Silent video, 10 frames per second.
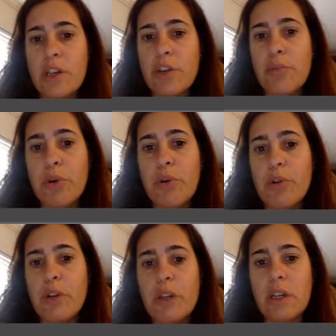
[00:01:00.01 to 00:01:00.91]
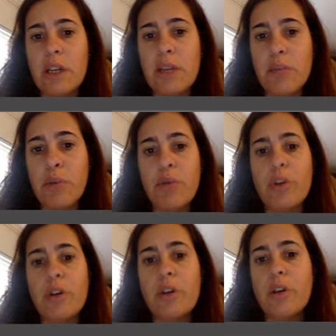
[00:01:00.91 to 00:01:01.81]
you bought, he bought,
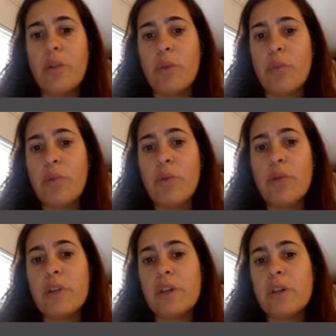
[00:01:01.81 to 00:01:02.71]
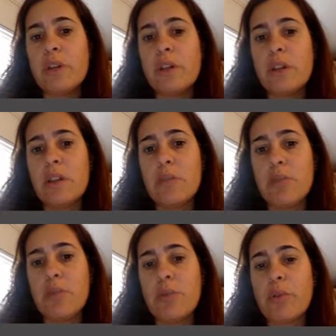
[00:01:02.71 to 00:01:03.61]
we bought, they
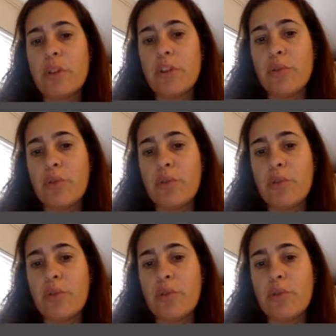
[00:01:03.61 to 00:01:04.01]
bought, you